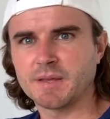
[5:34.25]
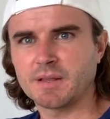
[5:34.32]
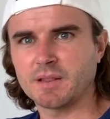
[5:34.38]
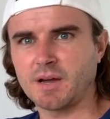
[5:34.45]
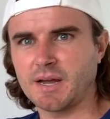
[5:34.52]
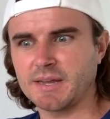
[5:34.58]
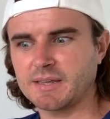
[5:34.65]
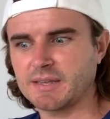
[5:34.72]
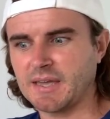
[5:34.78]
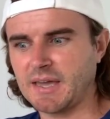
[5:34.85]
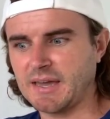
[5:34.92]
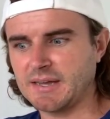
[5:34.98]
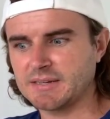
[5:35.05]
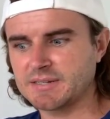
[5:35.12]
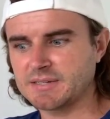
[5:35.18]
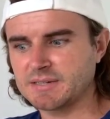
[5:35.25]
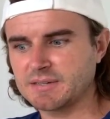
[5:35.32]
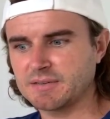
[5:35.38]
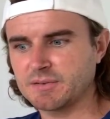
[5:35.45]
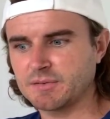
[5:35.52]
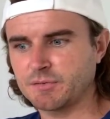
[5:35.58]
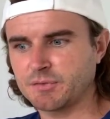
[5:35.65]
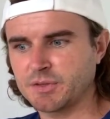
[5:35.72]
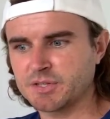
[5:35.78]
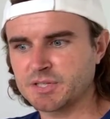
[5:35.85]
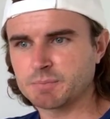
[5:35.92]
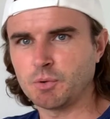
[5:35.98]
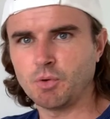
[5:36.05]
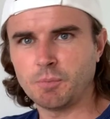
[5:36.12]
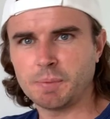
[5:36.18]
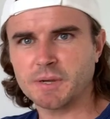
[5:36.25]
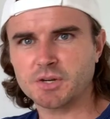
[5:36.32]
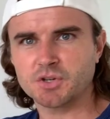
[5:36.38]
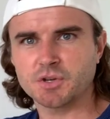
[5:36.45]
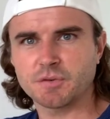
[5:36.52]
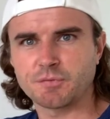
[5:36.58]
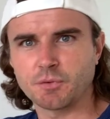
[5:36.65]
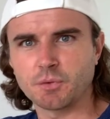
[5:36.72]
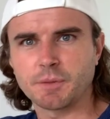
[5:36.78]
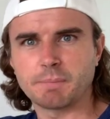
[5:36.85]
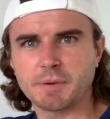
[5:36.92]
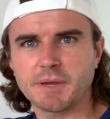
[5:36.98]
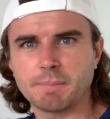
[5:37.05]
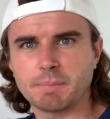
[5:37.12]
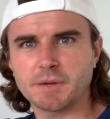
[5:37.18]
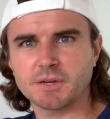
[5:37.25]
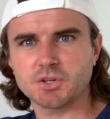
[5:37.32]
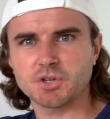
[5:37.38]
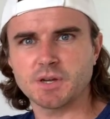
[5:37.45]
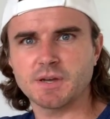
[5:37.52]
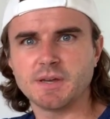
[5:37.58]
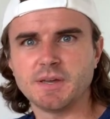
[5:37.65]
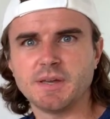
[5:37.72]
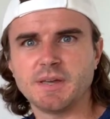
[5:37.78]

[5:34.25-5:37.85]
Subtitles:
like at the small picture for the big picture,